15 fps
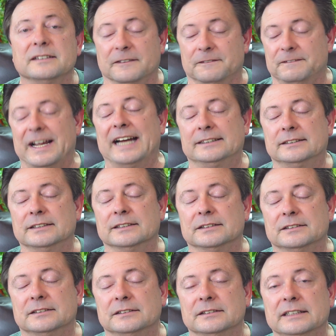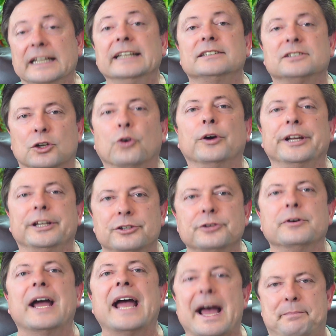The fact is, it's going
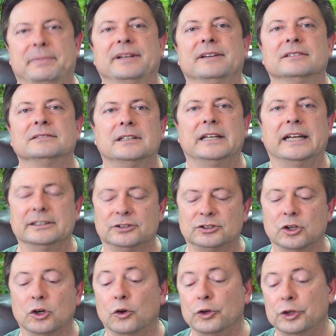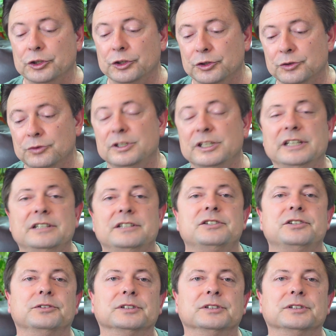to happen. And so you need to